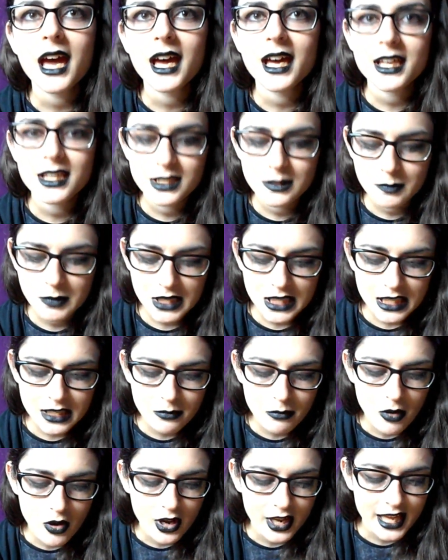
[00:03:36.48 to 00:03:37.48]
has
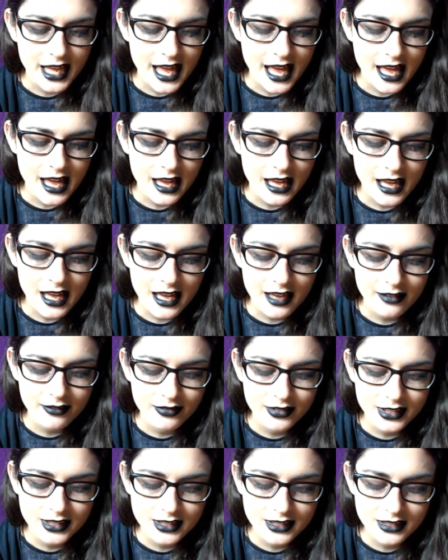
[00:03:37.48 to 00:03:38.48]
been my
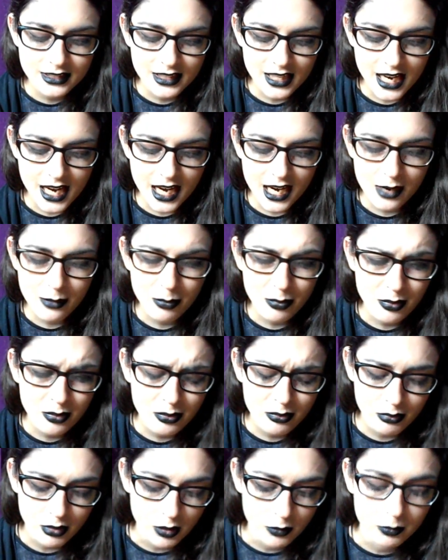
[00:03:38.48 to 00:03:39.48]
everyday,
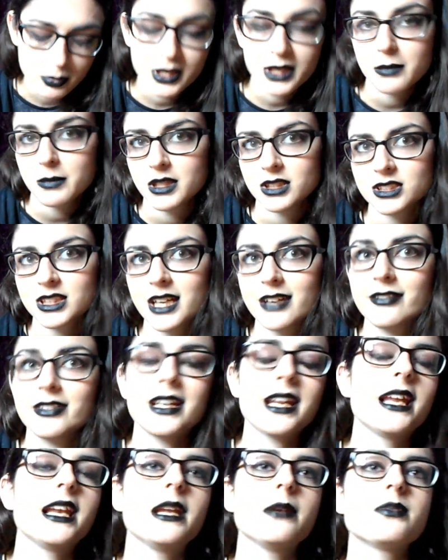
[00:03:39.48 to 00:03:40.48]
well pretty much
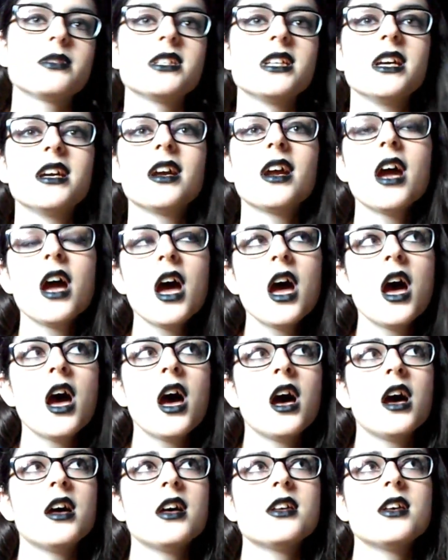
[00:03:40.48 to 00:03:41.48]
everyday lipstick
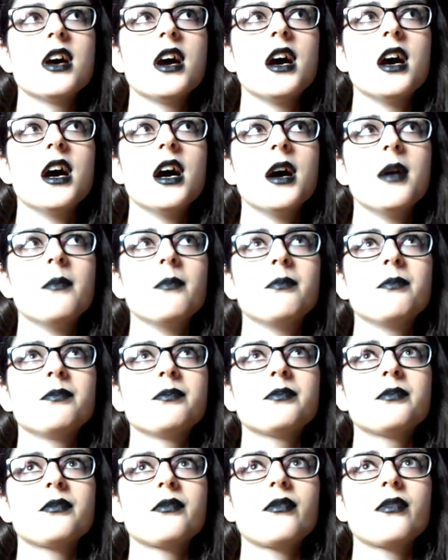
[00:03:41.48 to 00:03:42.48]

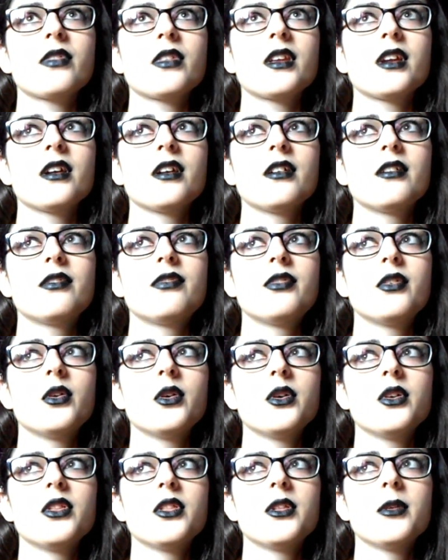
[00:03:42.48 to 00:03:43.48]
um,
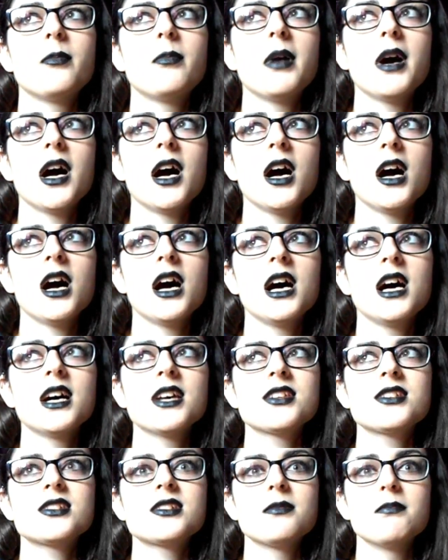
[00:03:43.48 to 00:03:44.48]
for the
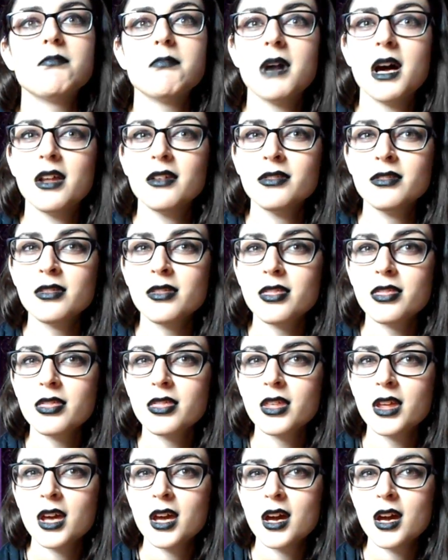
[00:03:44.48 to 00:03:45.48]
past month.
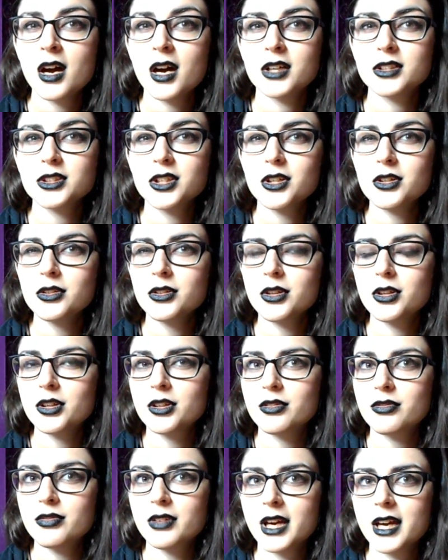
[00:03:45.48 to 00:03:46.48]
I don't know
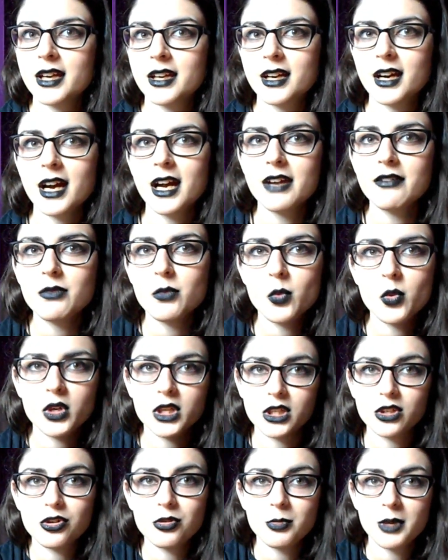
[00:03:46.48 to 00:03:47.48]
if like, I haven't worn
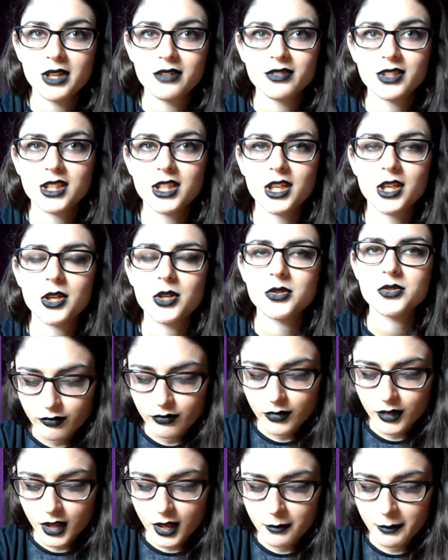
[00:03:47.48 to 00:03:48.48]
it in all my videos
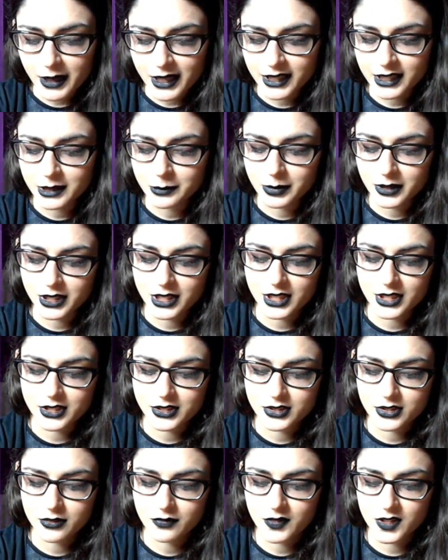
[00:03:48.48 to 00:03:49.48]
mainly
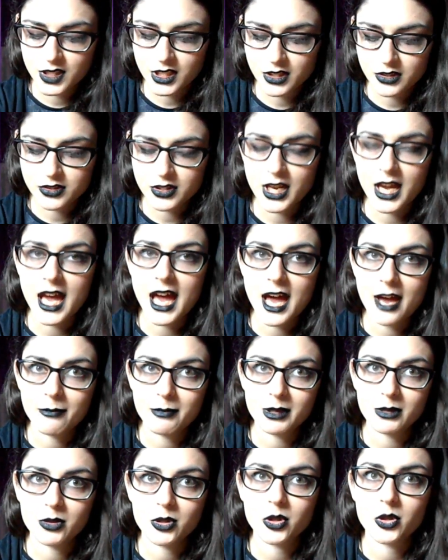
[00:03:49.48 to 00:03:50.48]
because the videos I have
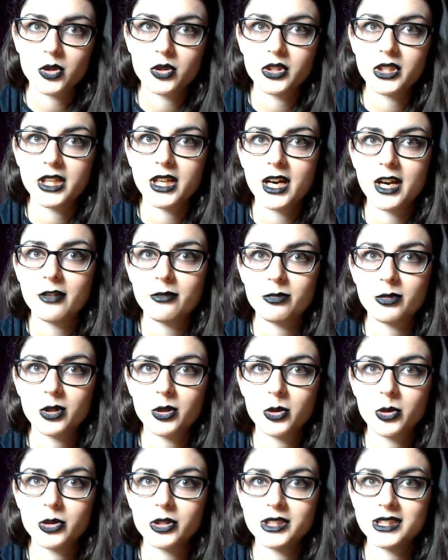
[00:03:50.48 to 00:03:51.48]
been recording I've
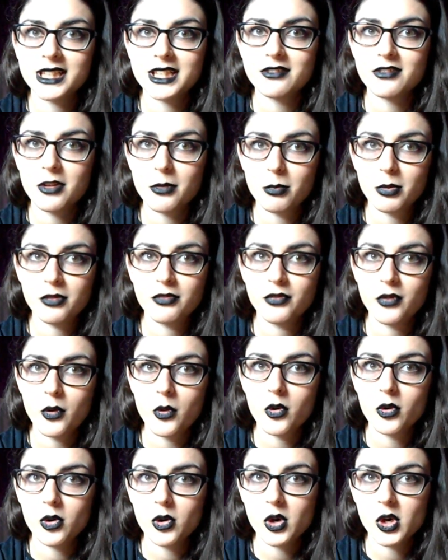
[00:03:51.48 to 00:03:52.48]
recorded either
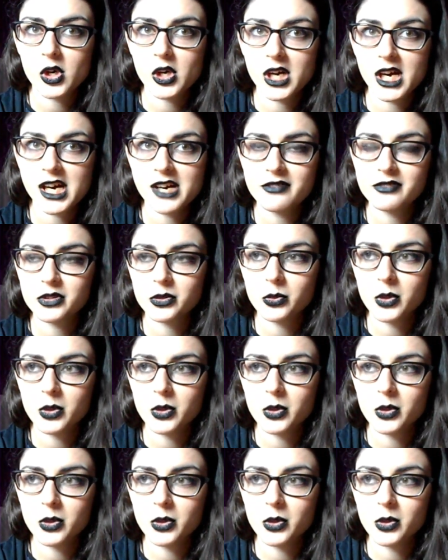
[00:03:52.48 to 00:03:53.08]
before or after